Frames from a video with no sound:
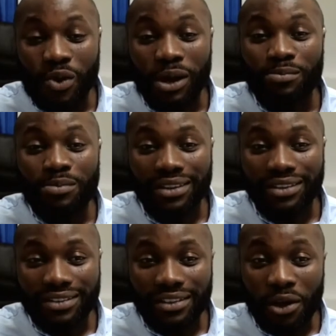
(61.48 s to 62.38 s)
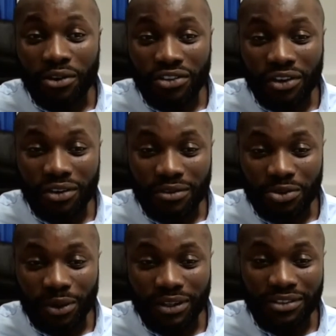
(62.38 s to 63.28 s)
1 month last year of
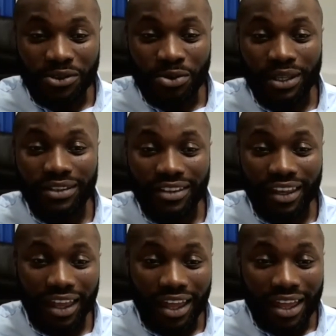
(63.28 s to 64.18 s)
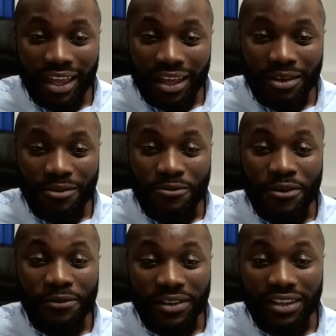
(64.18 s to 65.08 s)
2020,
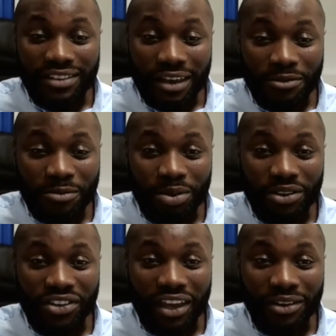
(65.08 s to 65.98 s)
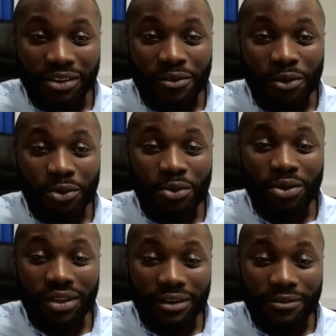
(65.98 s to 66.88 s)
57% of all
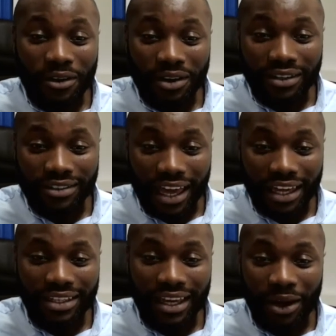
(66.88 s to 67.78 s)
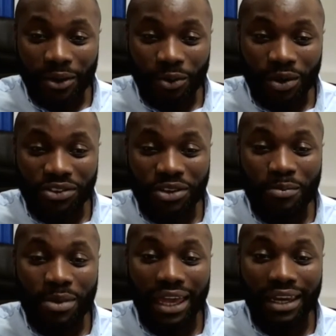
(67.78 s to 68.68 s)
the fines handed out were to
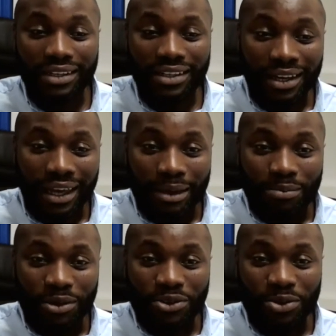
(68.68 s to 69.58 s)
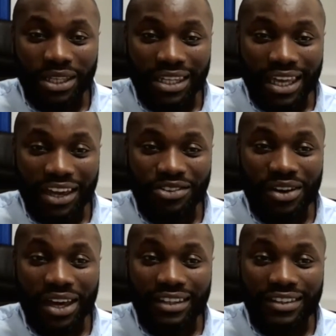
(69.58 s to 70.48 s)
men between the age of
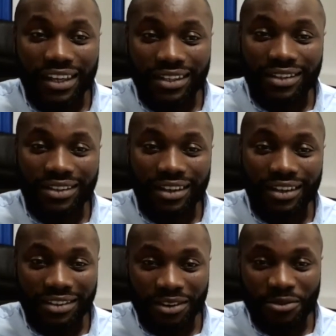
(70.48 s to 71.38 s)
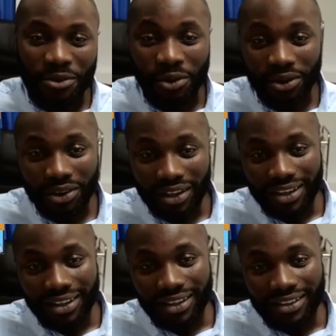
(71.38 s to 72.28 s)
18 and 34.
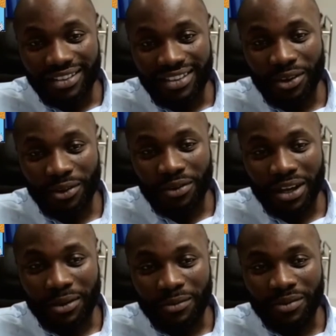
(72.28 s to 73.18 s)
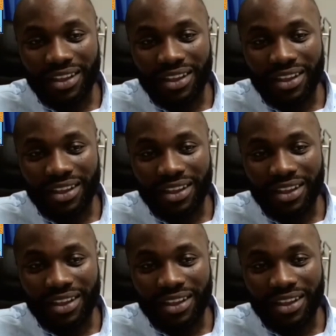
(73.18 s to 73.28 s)
So